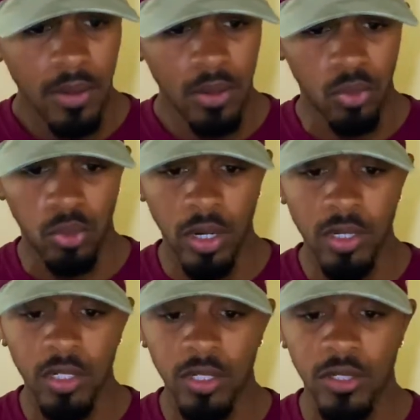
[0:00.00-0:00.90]

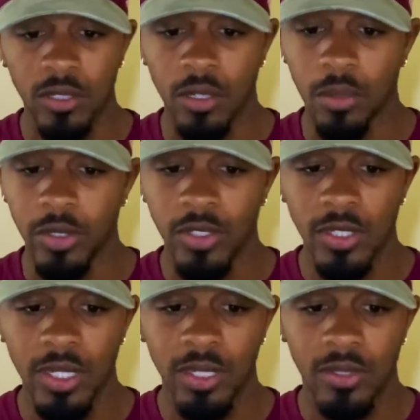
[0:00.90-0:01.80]
Rutgers is number
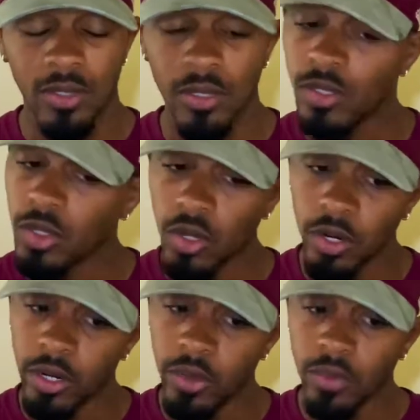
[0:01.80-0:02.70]
6. It's still
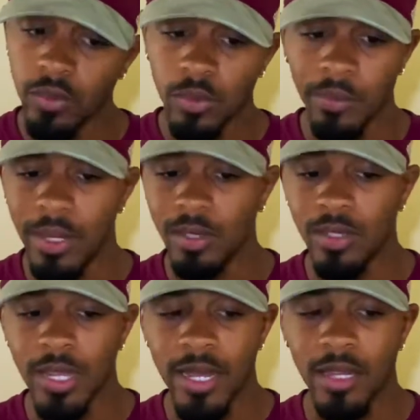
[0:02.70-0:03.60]
early. Penn
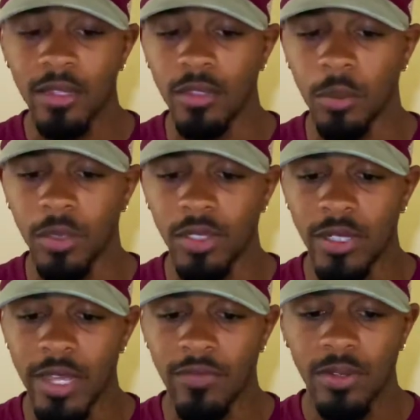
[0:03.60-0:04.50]
State is number
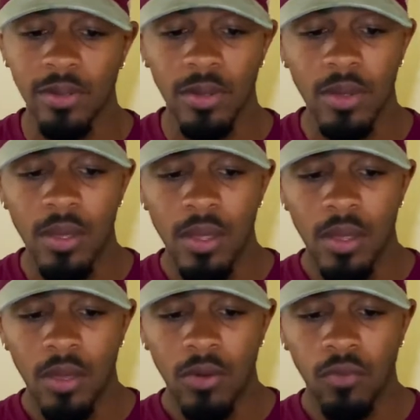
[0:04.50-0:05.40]
7.
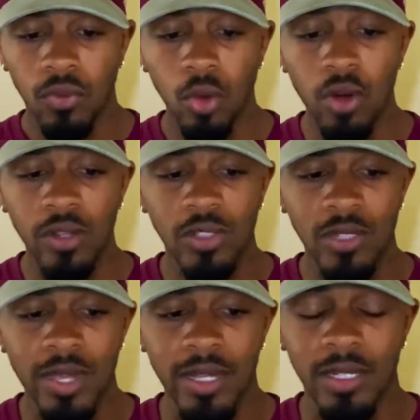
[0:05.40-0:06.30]
Florida
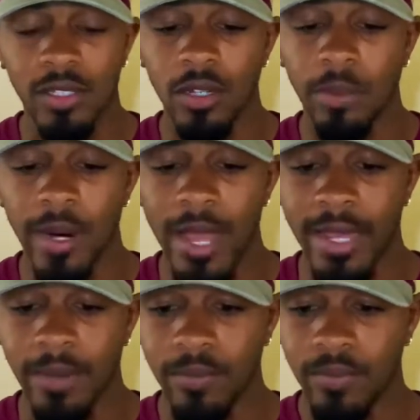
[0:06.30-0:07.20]
State is number
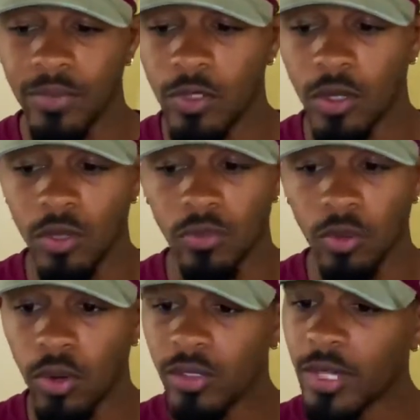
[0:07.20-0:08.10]
8. You know,
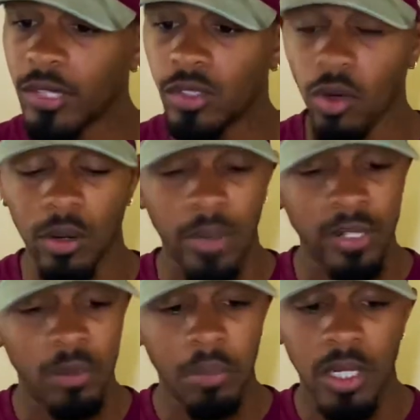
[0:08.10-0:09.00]
Florida State starting to make
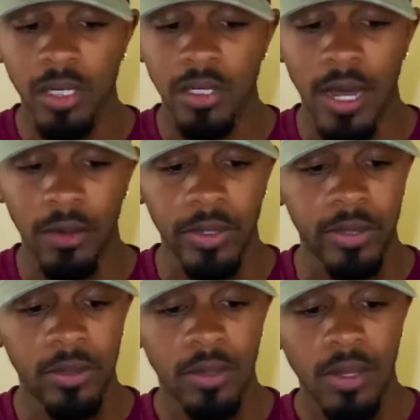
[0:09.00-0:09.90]
some buzz out here.
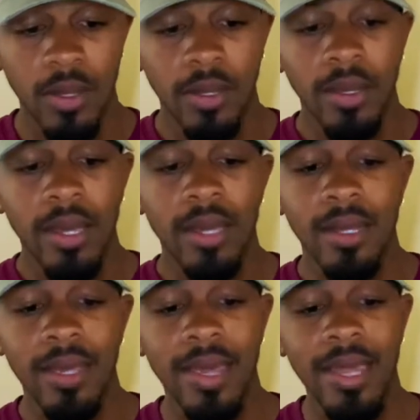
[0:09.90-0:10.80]

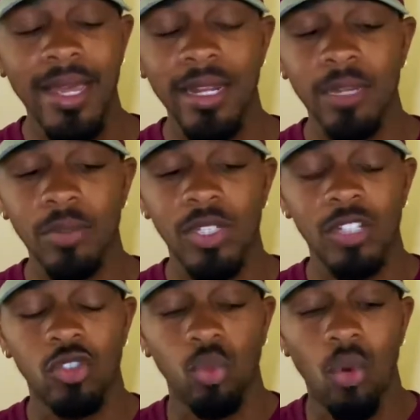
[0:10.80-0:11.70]
A&M
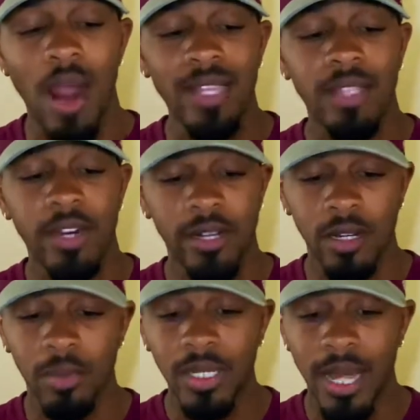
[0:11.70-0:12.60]
sits right there at
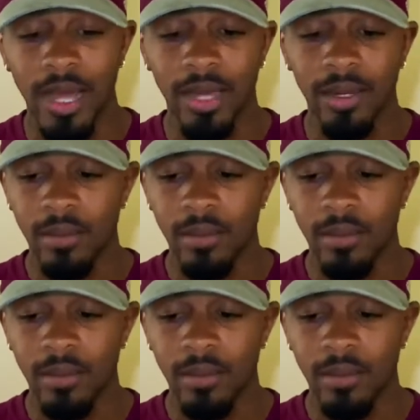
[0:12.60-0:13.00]
number 9.